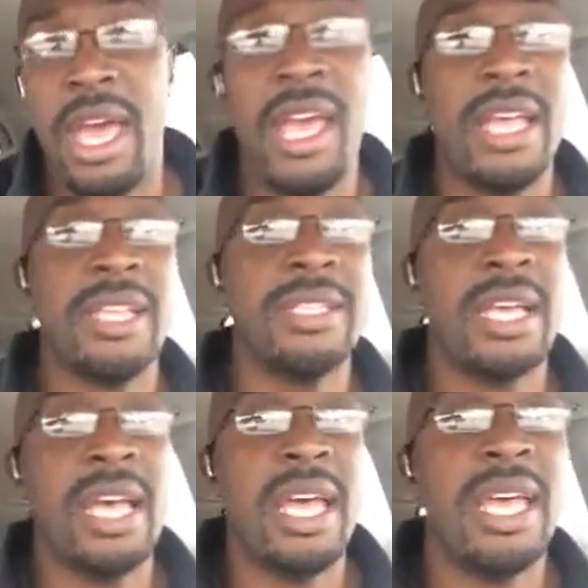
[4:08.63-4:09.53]
Is
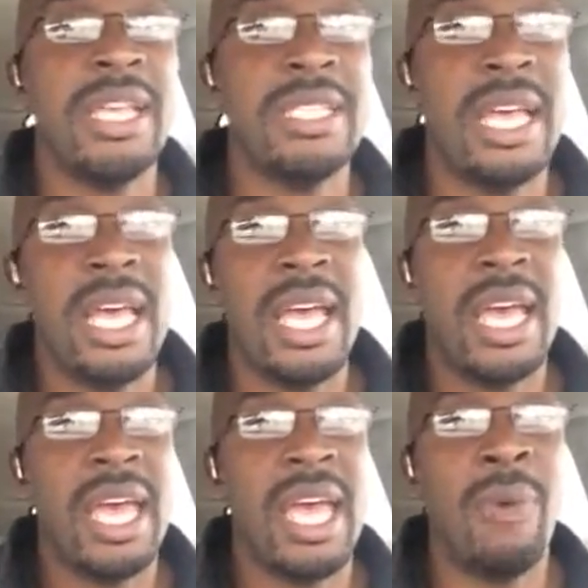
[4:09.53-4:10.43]

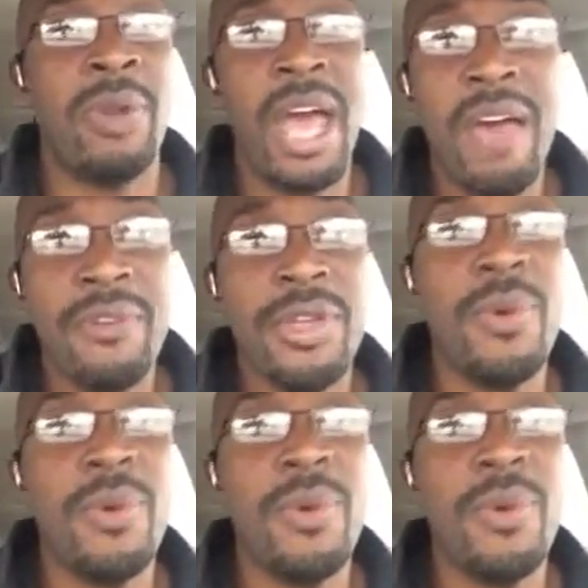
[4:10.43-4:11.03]
whenever